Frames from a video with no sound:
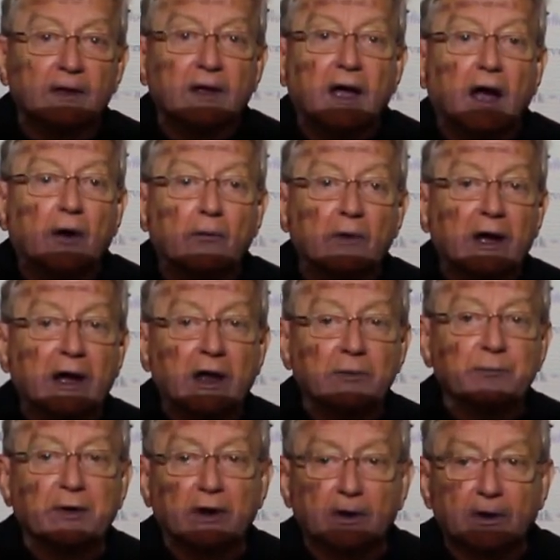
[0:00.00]
A round
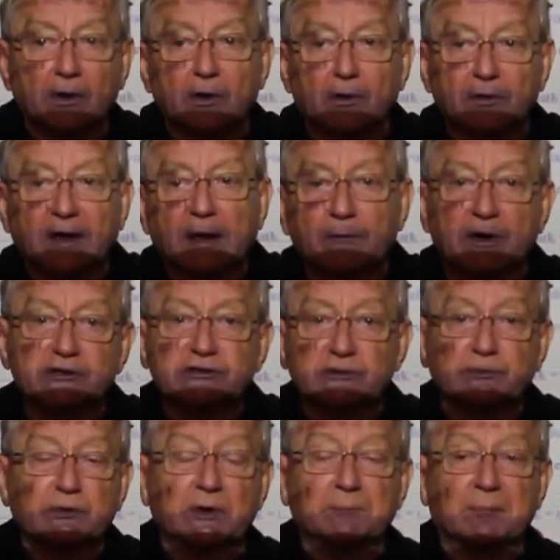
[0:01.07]
balloon. I want you to
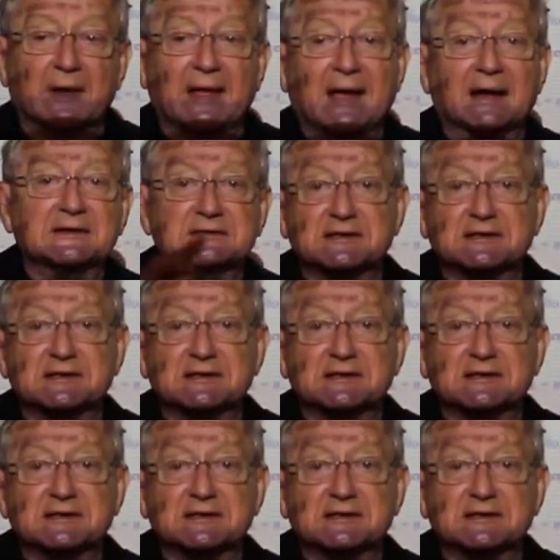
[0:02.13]
put black